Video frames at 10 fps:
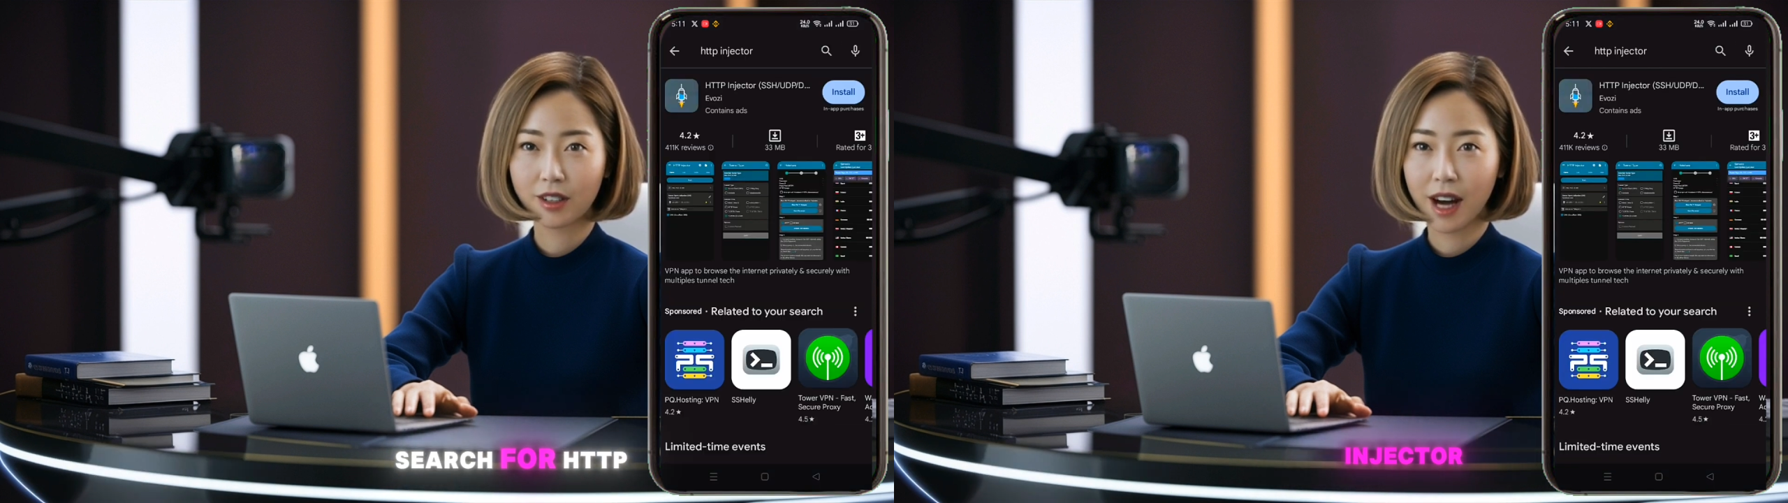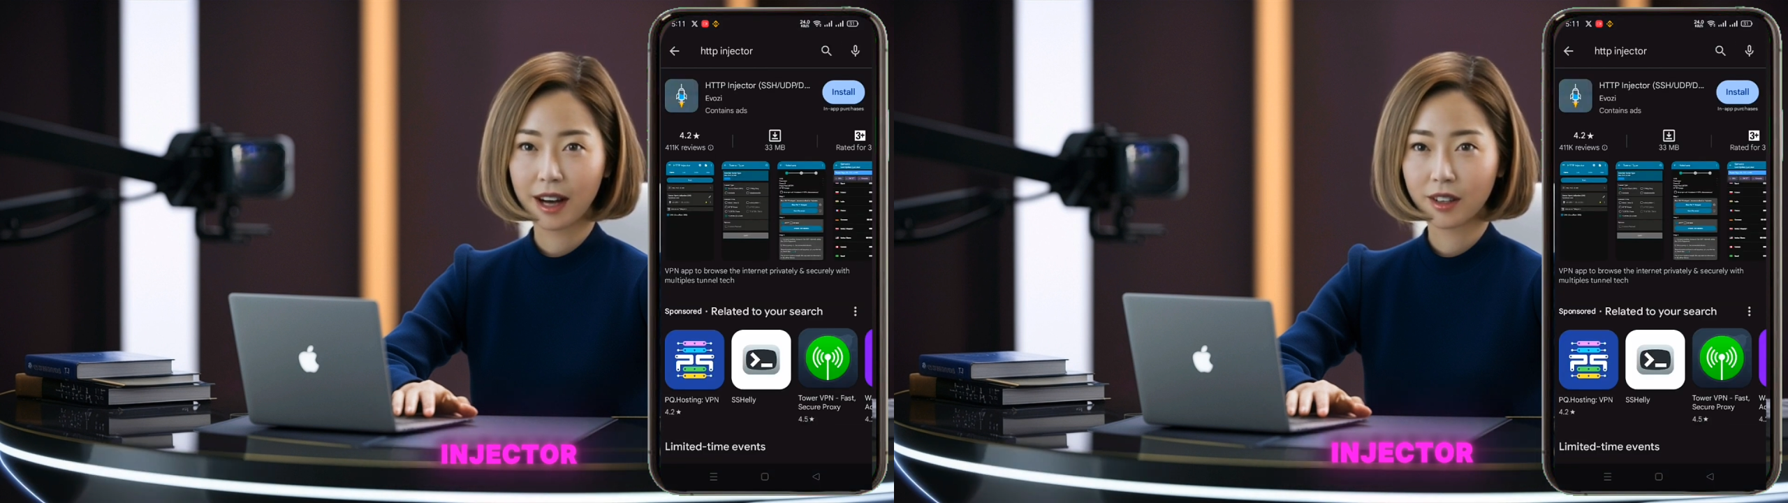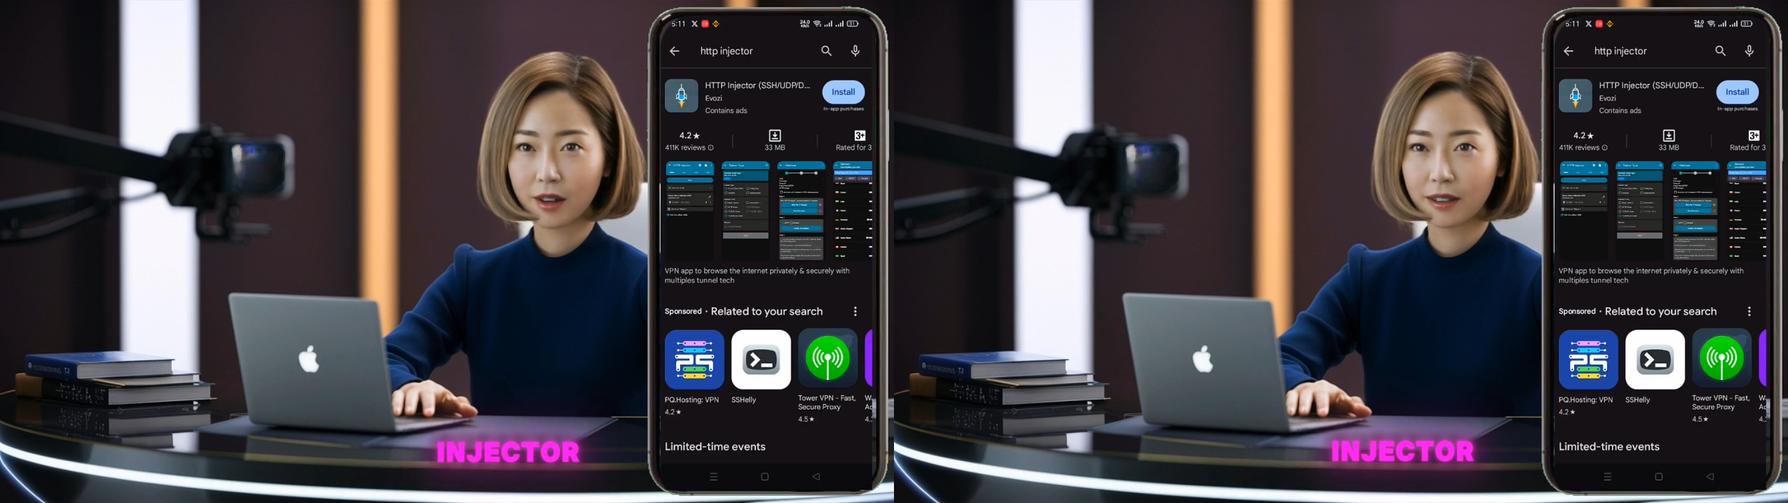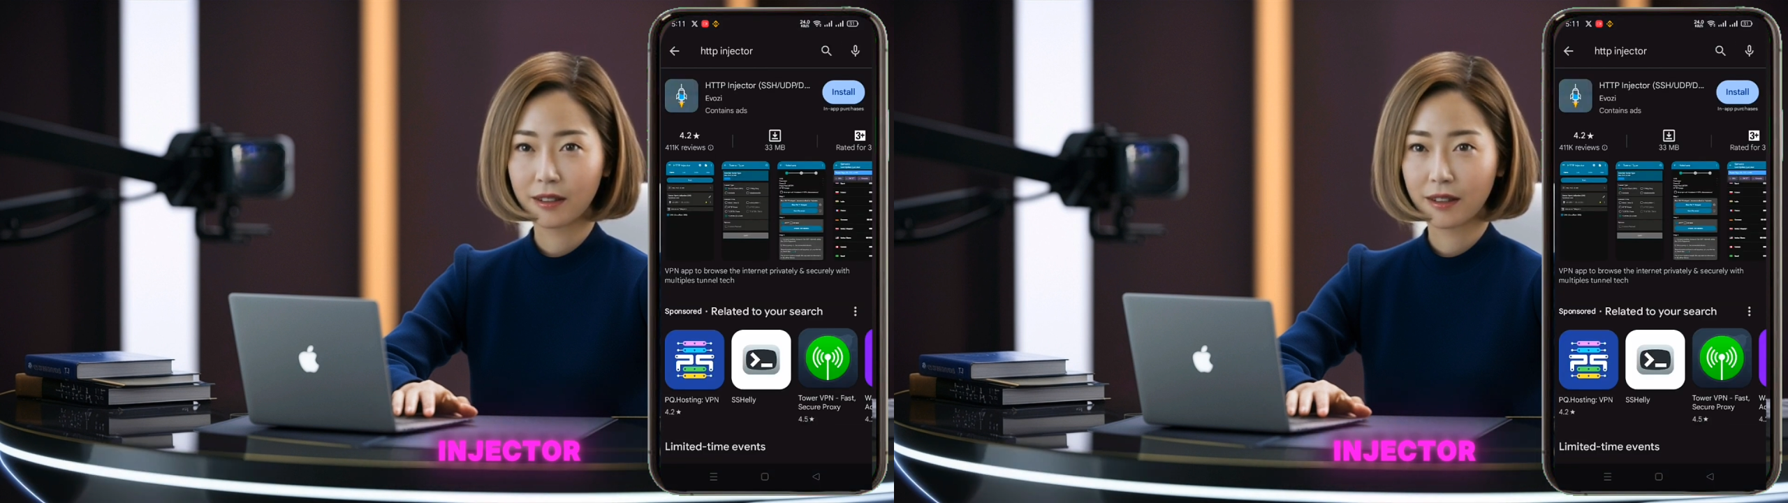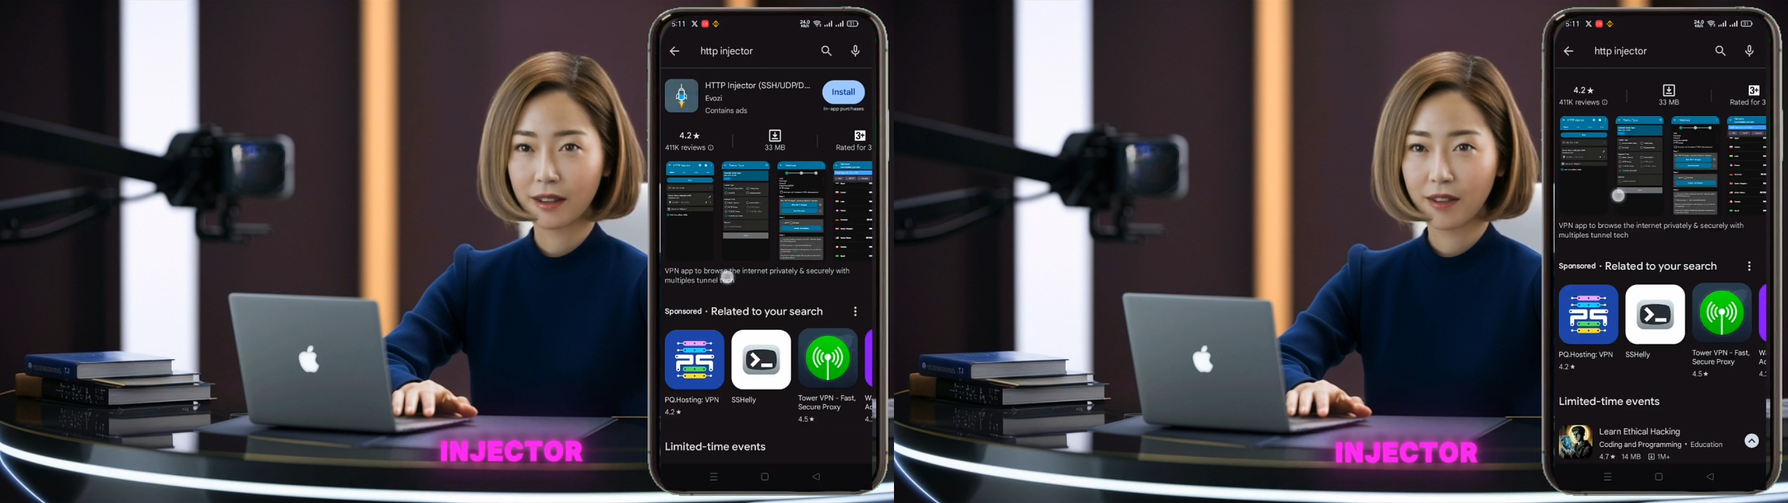injector,
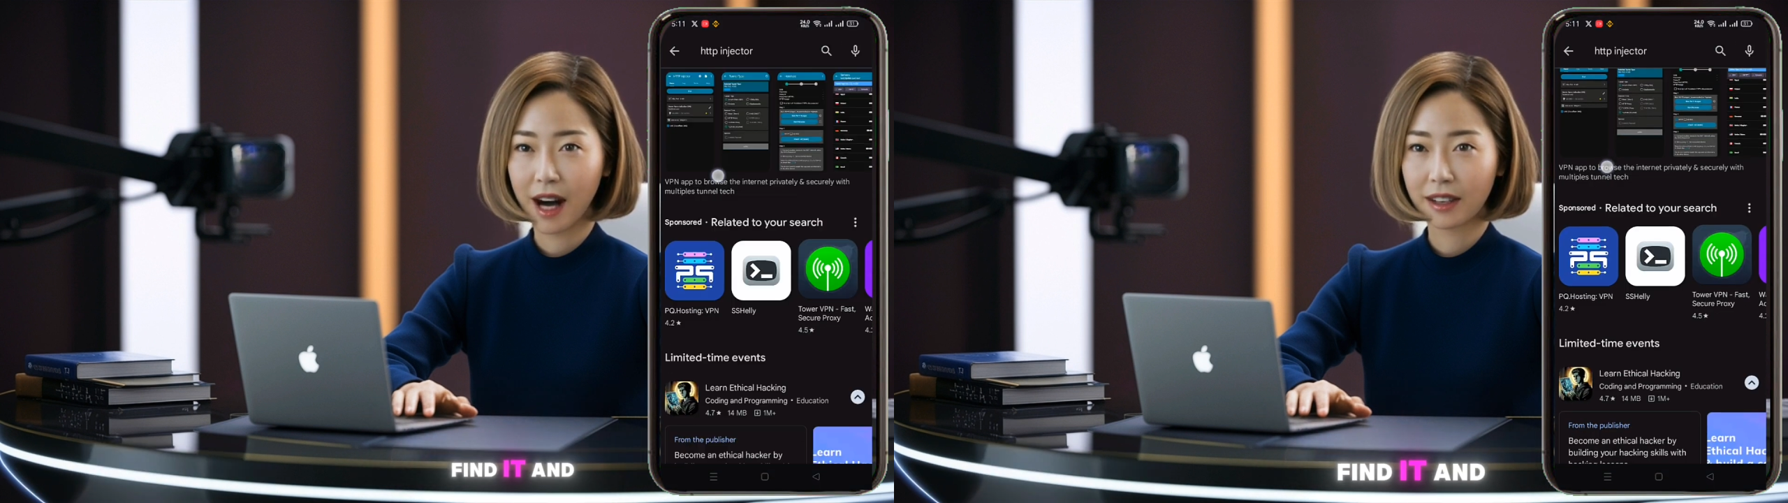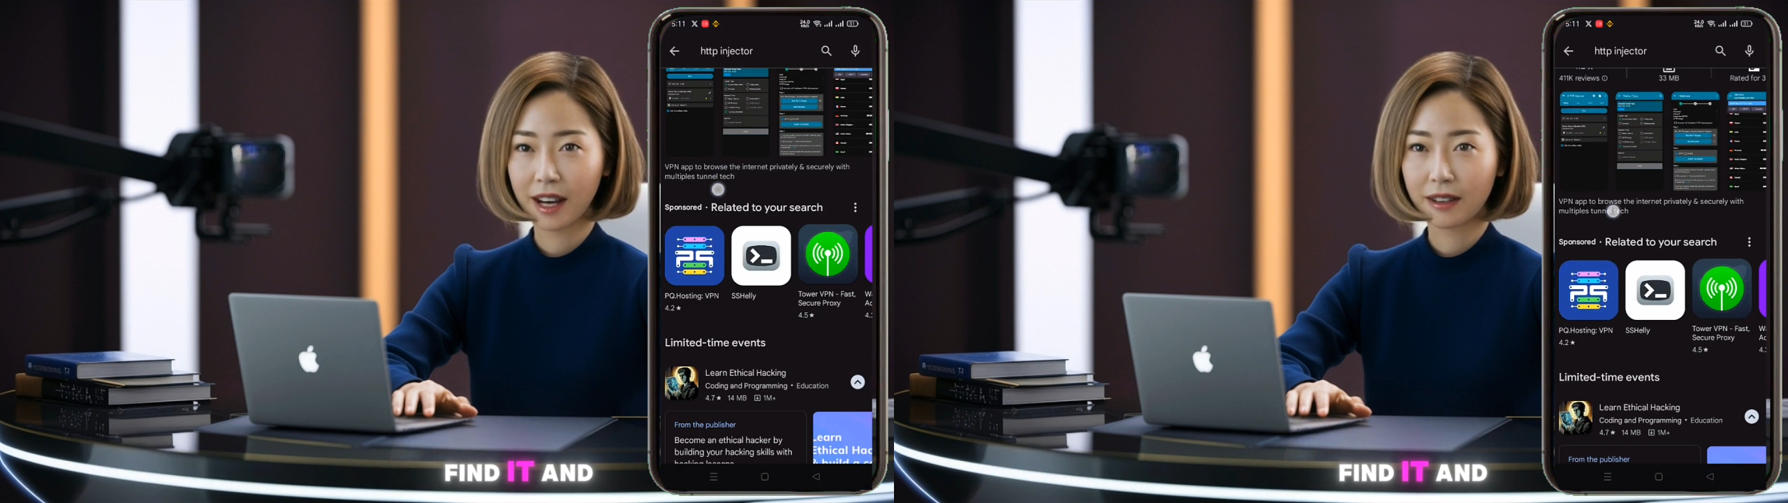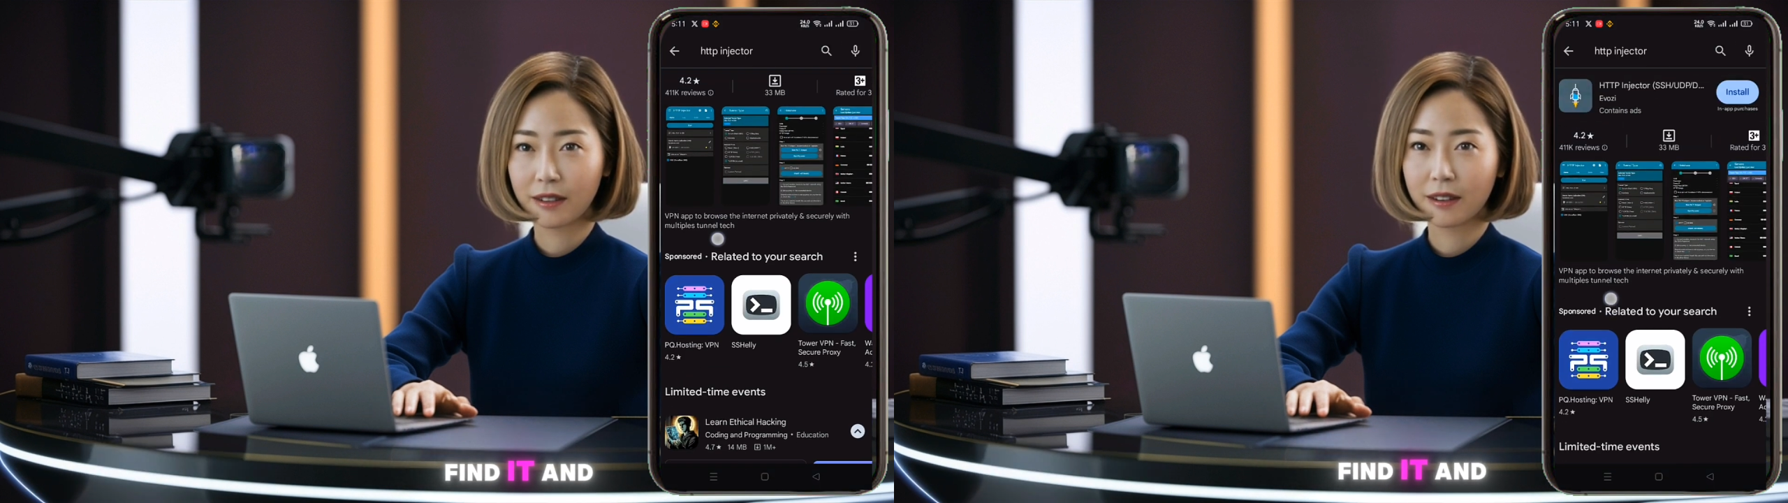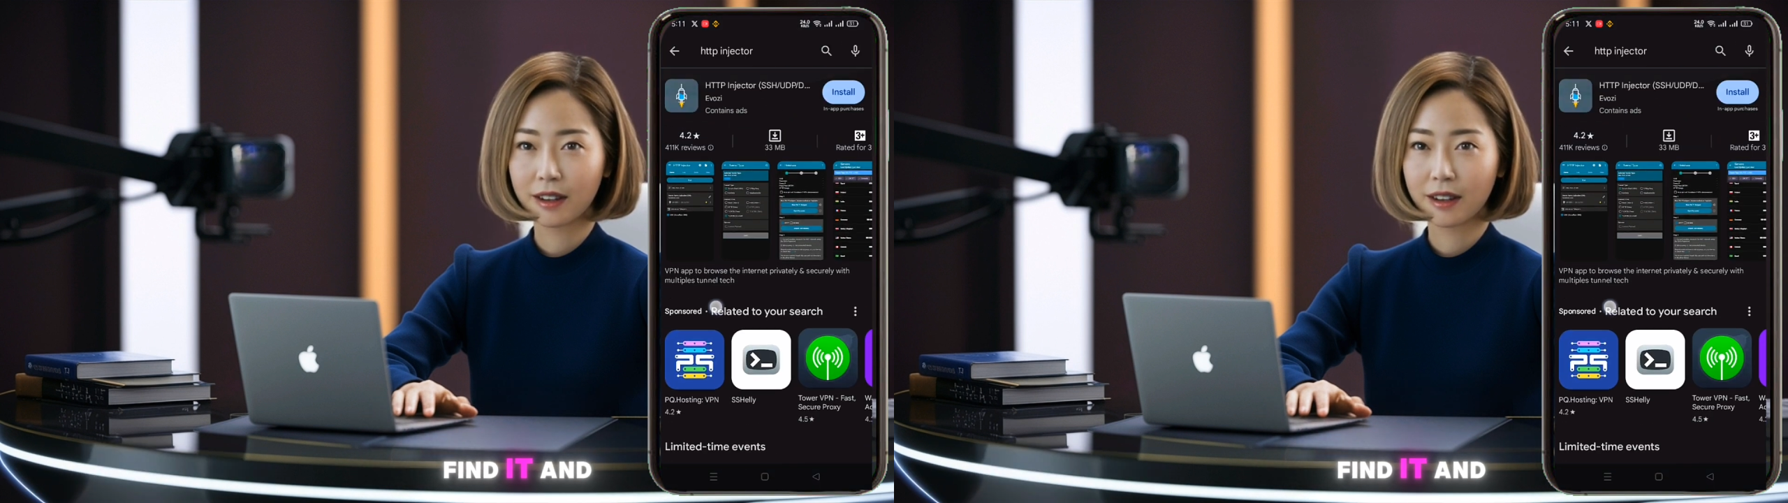find it,